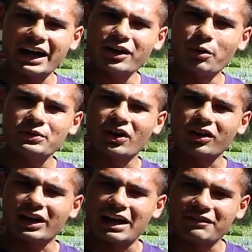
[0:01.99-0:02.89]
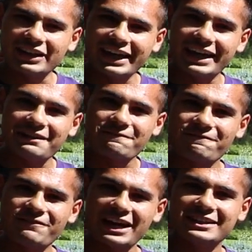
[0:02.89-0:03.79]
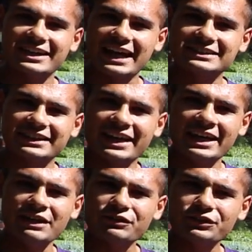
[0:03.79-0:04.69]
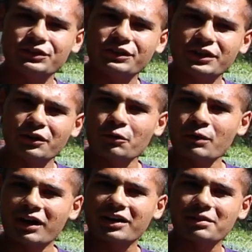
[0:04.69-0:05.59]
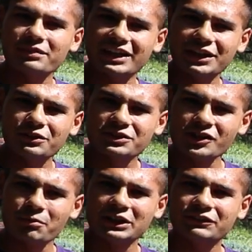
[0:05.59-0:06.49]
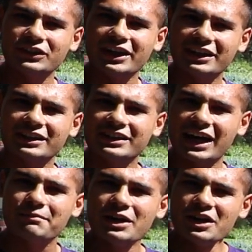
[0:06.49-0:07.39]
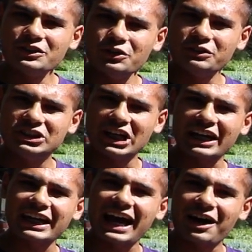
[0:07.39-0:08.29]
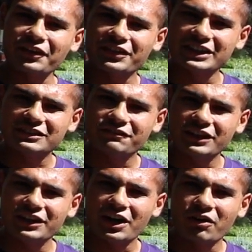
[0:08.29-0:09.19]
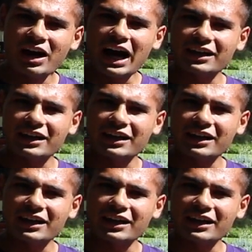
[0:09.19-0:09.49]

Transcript: I hope y'all are having a fantastic day. If you're new here, welcome. Thank you so much for taking the time to check out this video.